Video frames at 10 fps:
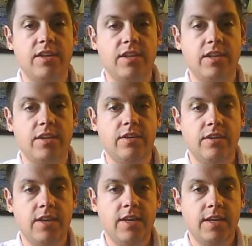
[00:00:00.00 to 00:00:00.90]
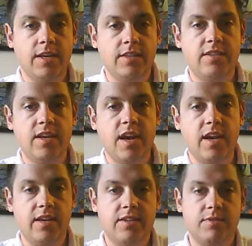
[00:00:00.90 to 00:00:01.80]
and he
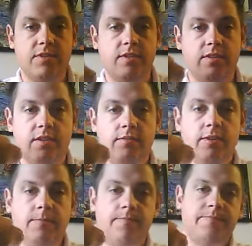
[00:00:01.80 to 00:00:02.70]
died as a result of it.